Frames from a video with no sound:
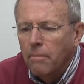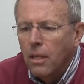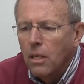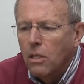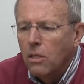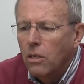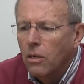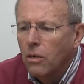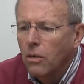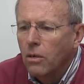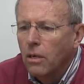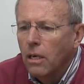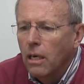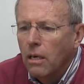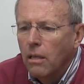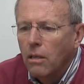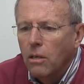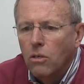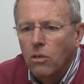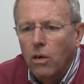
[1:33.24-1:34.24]
So
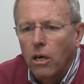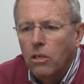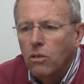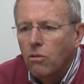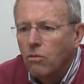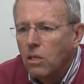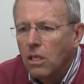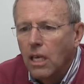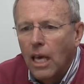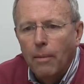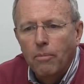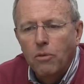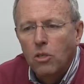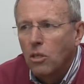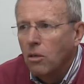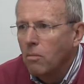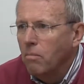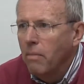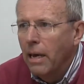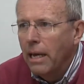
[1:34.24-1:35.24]
the data is
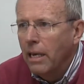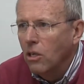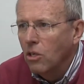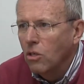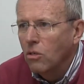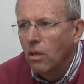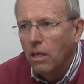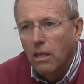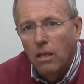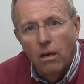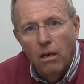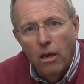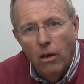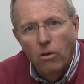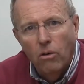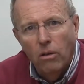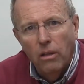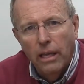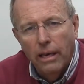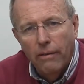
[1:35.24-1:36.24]
captured and managed at the
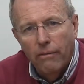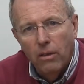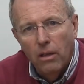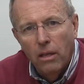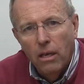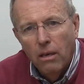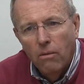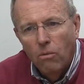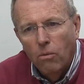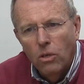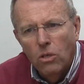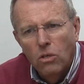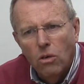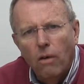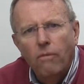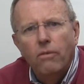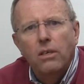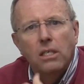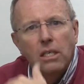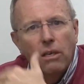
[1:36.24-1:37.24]
local level, which
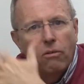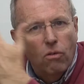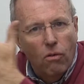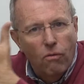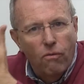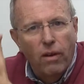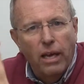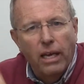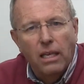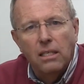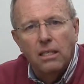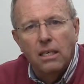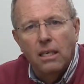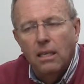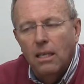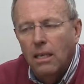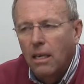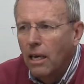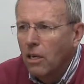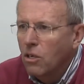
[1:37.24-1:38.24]
obviously reflects
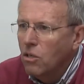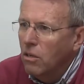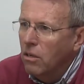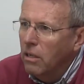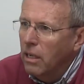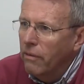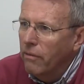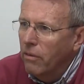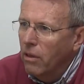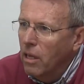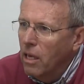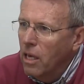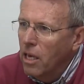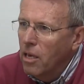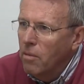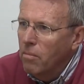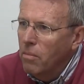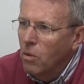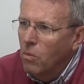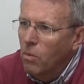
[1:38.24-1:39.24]
at the national level.
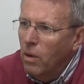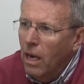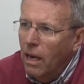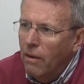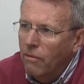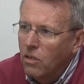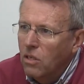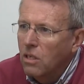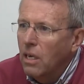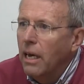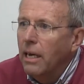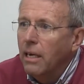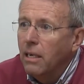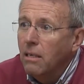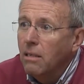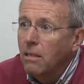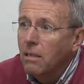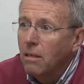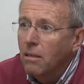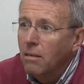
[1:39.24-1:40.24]
But we have
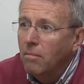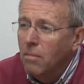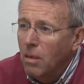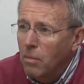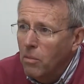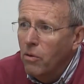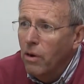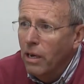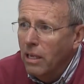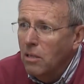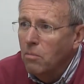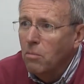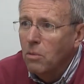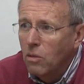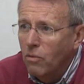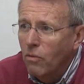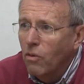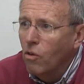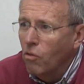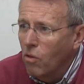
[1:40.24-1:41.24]
signed
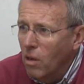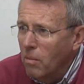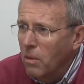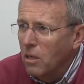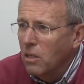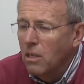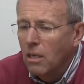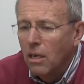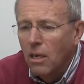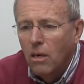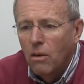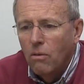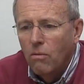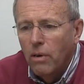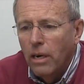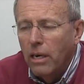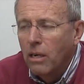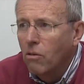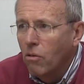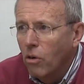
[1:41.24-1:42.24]
memorandums of agreement
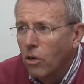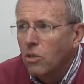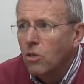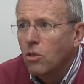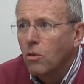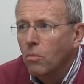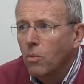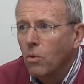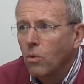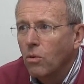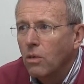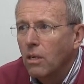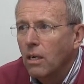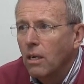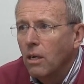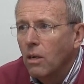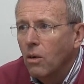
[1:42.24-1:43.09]
right across the board